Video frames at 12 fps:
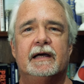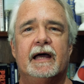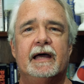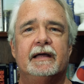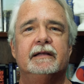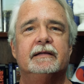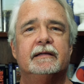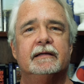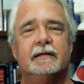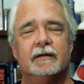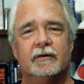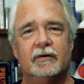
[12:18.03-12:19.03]
And
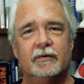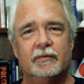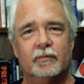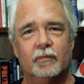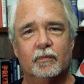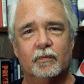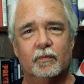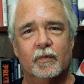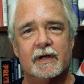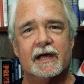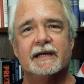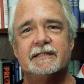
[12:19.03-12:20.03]

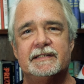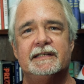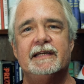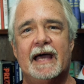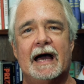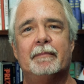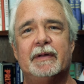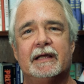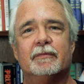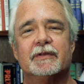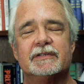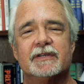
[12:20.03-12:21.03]
what I see
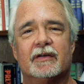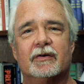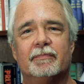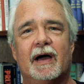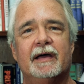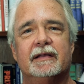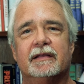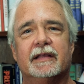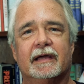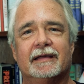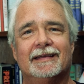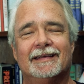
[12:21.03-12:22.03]
happening with this Hunter Biden
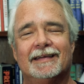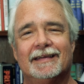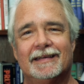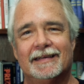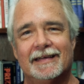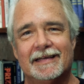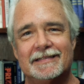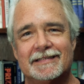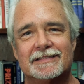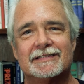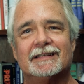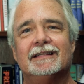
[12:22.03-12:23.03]
thing is
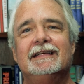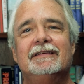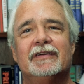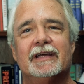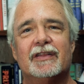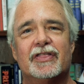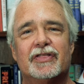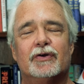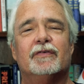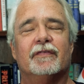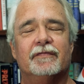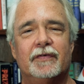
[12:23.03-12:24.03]
it's cleaving it
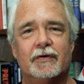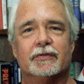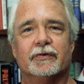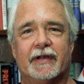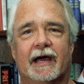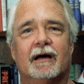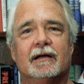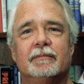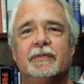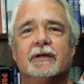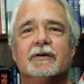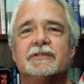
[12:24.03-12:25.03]
further now,
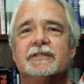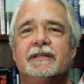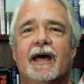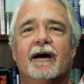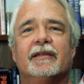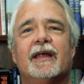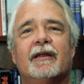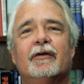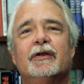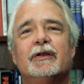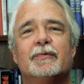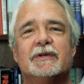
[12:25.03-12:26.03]
because now not
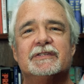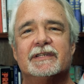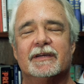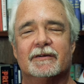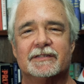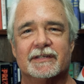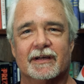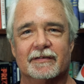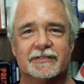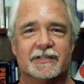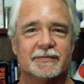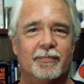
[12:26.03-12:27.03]
only do we see
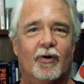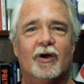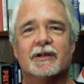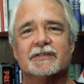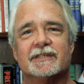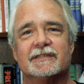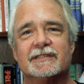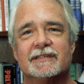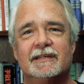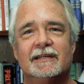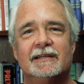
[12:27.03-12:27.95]
ourselves as partisans,